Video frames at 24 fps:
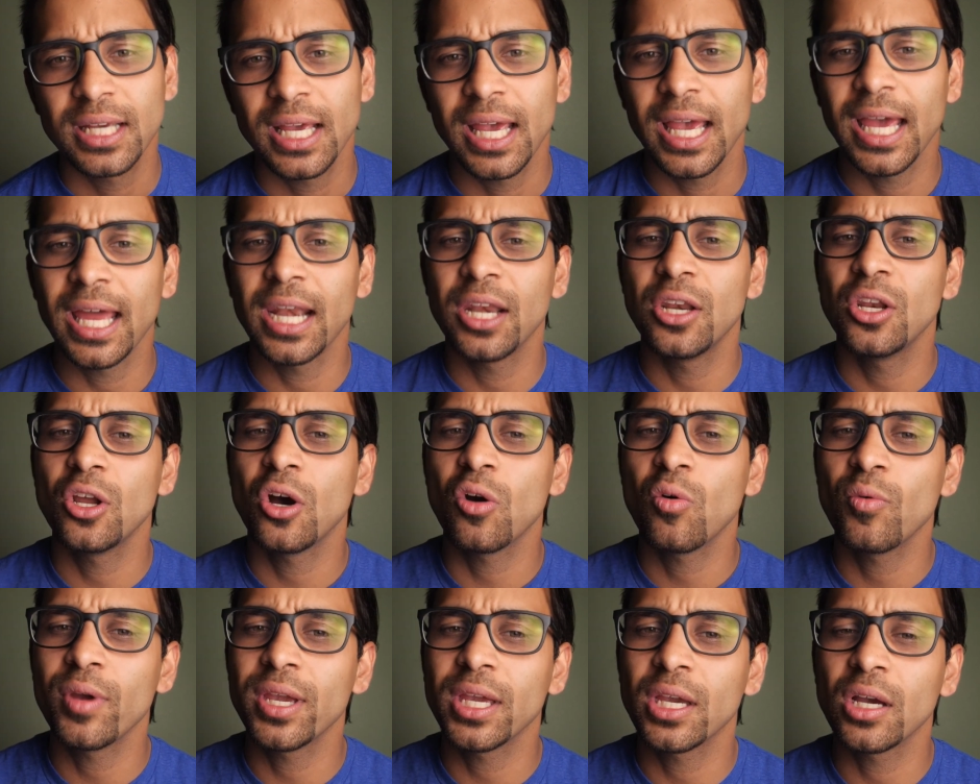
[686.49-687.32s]
and
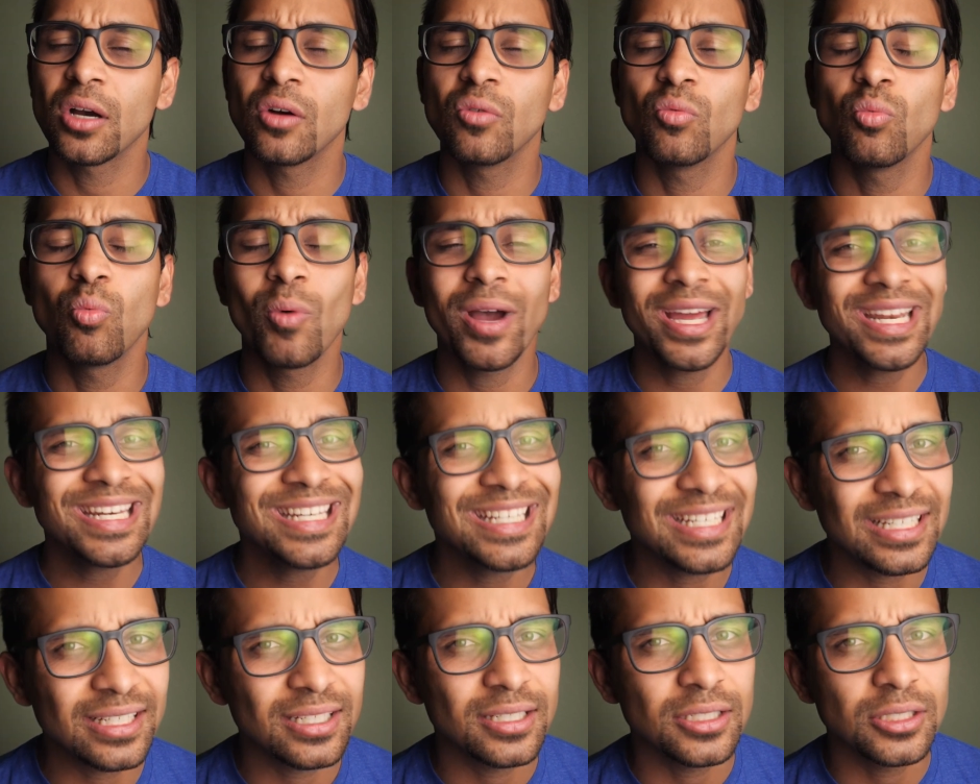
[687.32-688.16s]
knowing
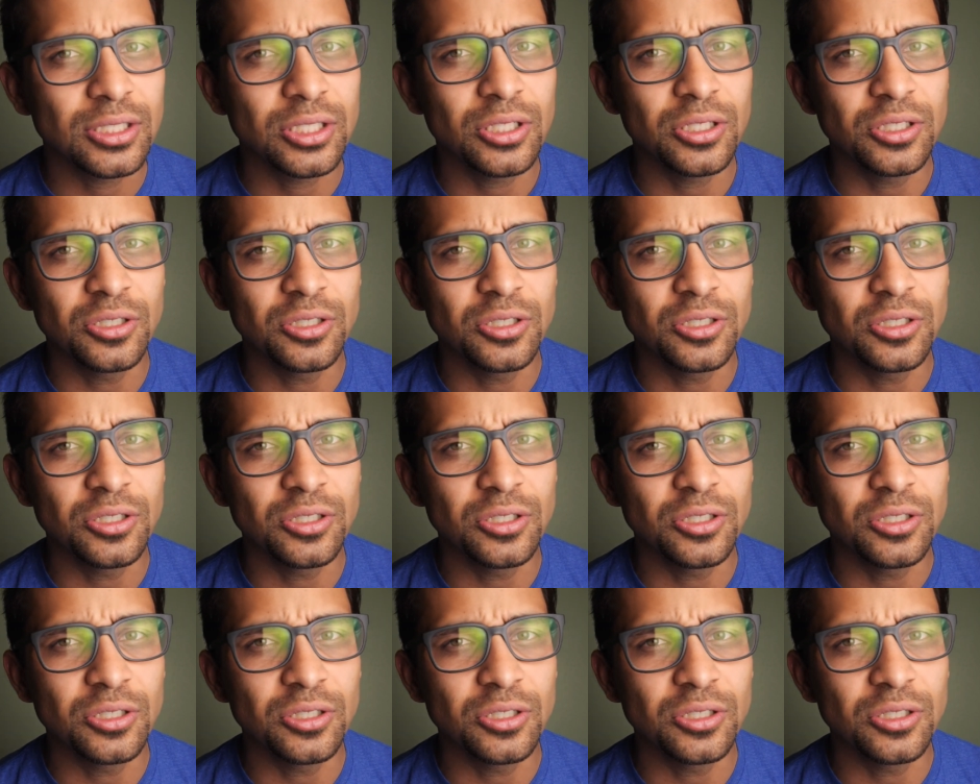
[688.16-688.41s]
when to